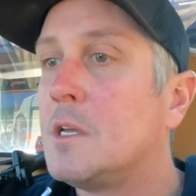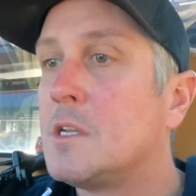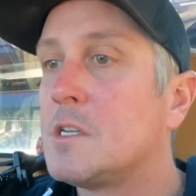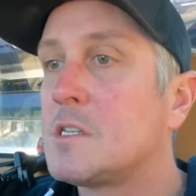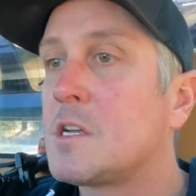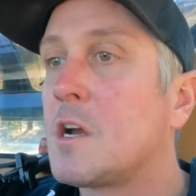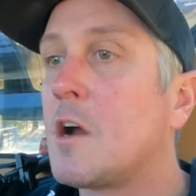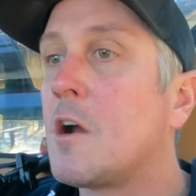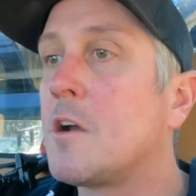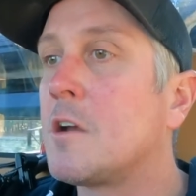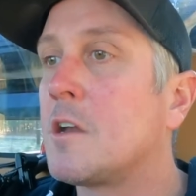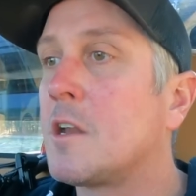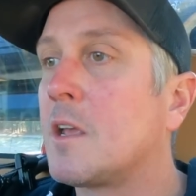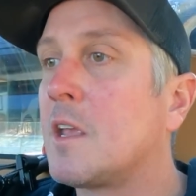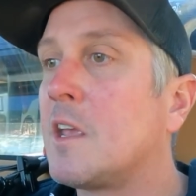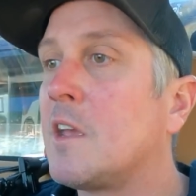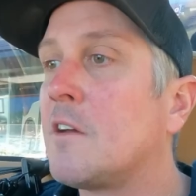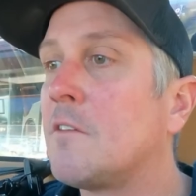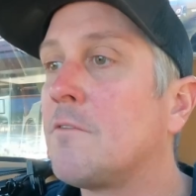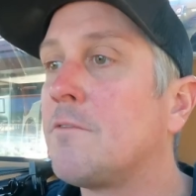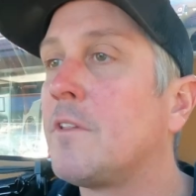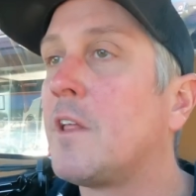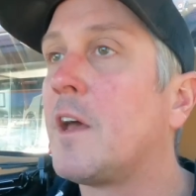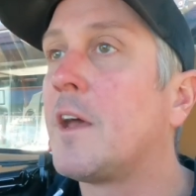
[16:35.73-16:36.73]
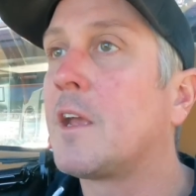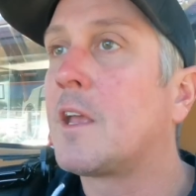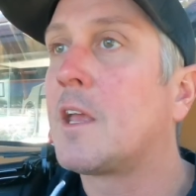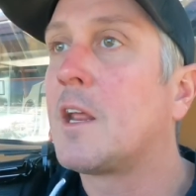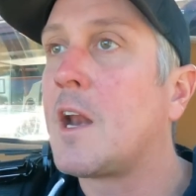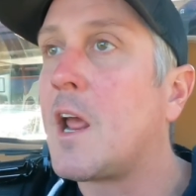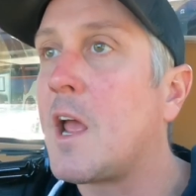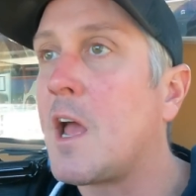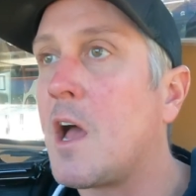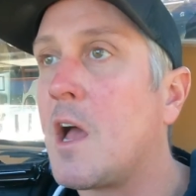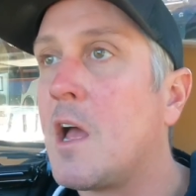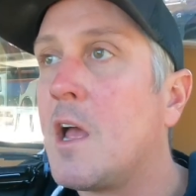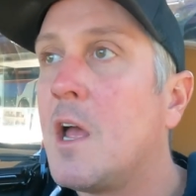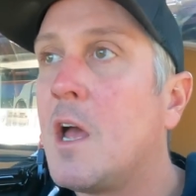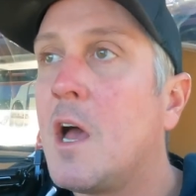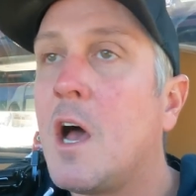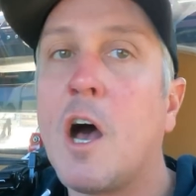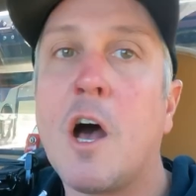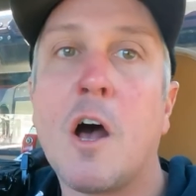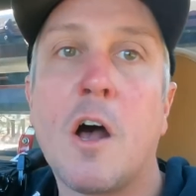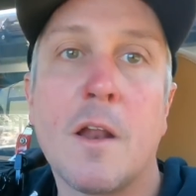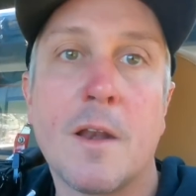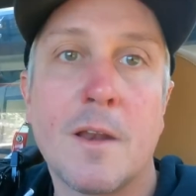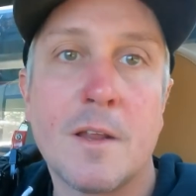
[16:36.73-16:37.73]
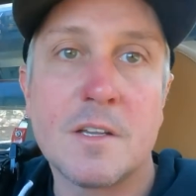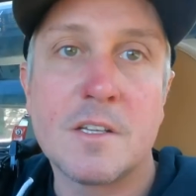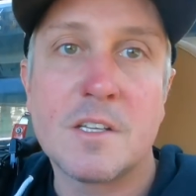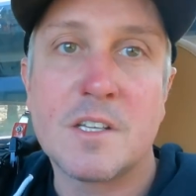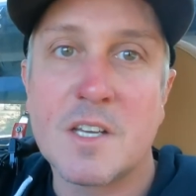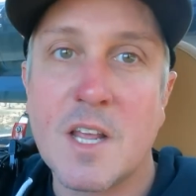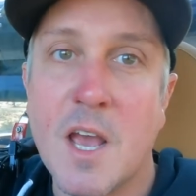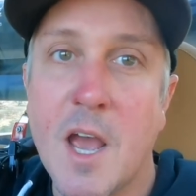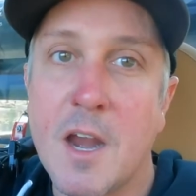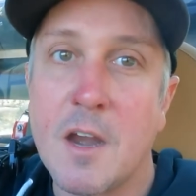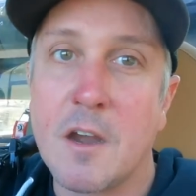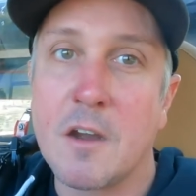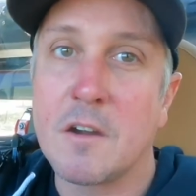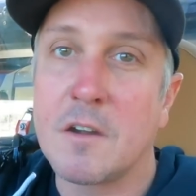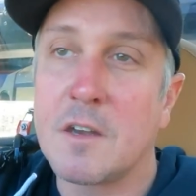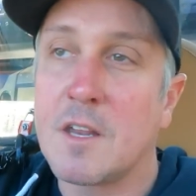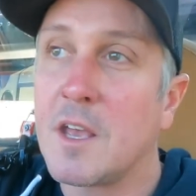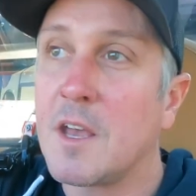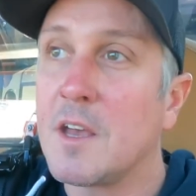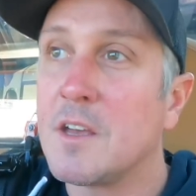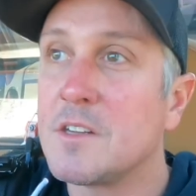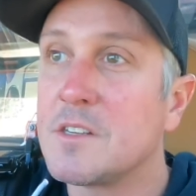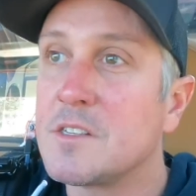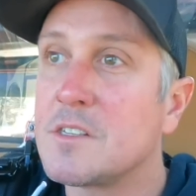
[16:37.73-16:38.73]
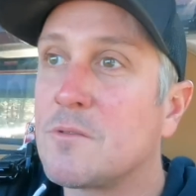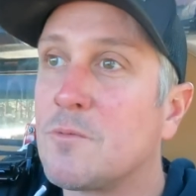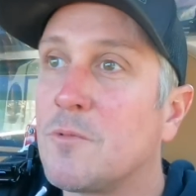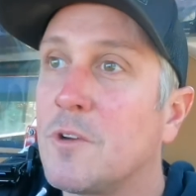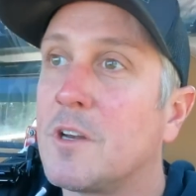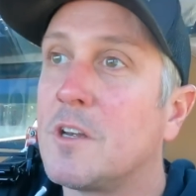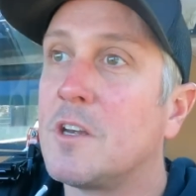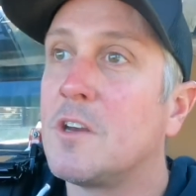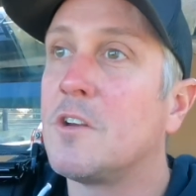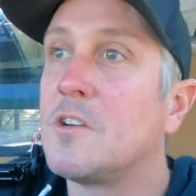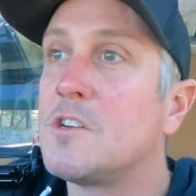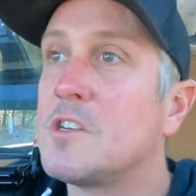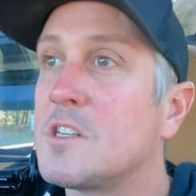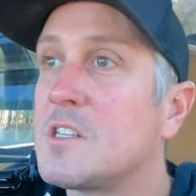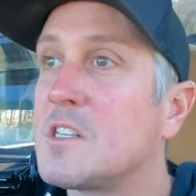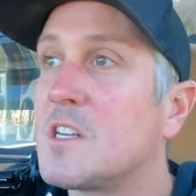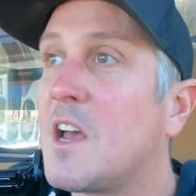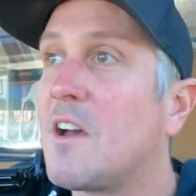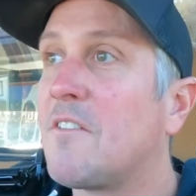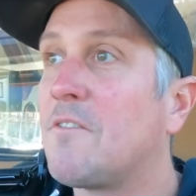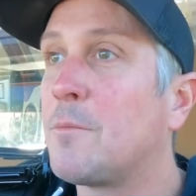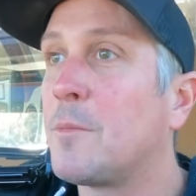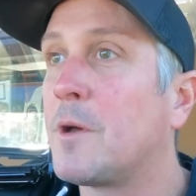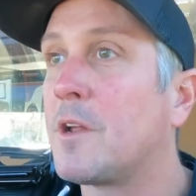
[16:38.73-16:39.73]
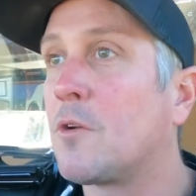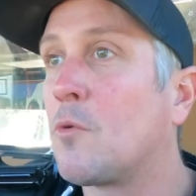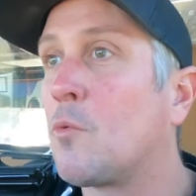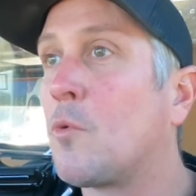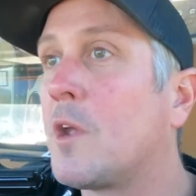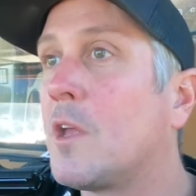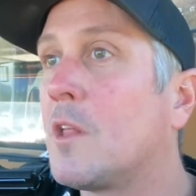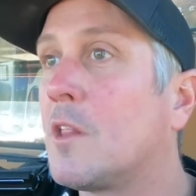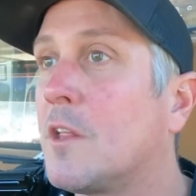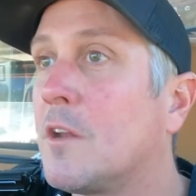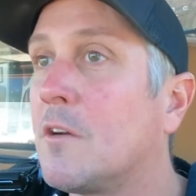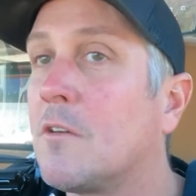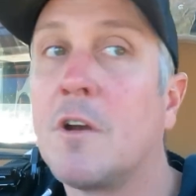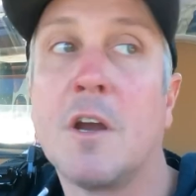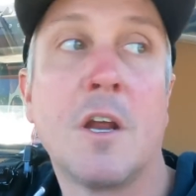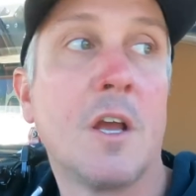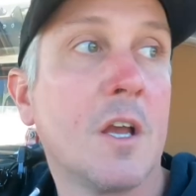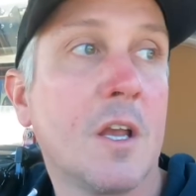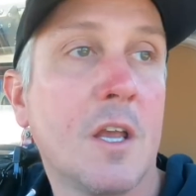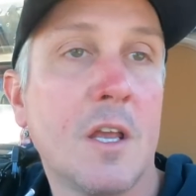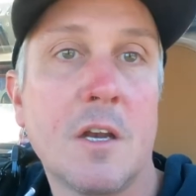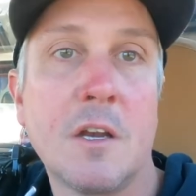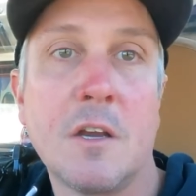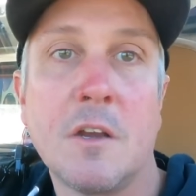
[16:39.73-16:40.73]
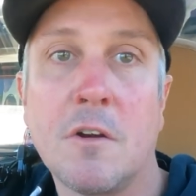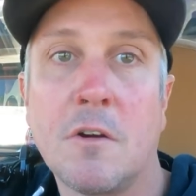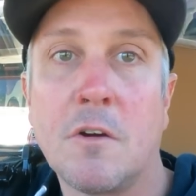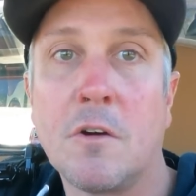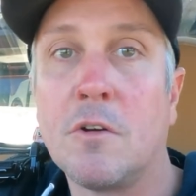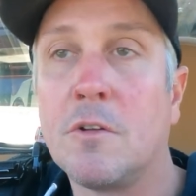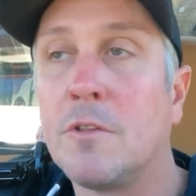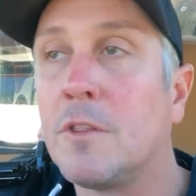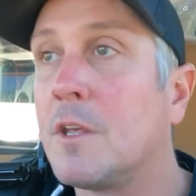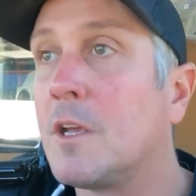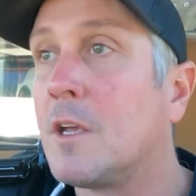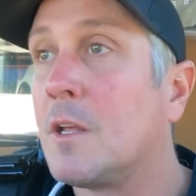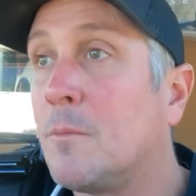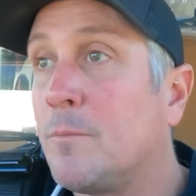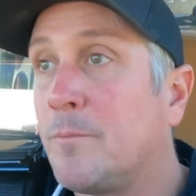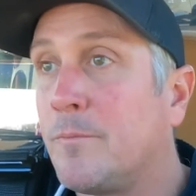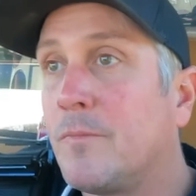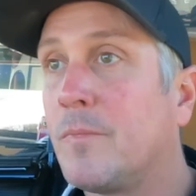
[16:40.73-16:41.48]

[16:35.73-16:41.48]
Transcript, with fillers: It's hard to give like an honest tire test when you just have them on a wheeling rig and you're only